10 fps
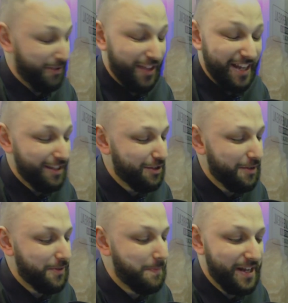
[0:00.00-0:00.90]
But like
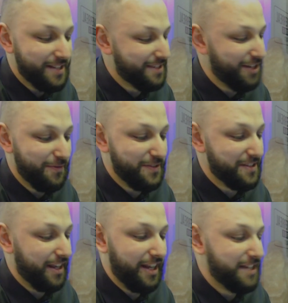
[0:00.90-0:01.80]
the best stuff is
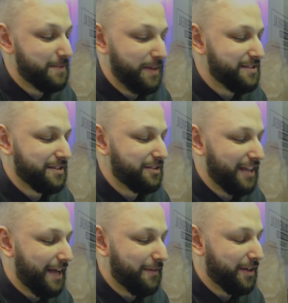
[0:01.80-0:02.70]
like it's
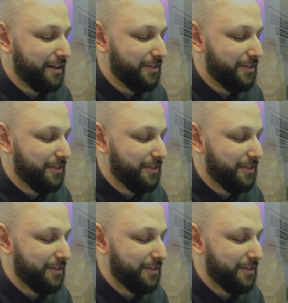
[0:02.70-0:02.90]
basically having.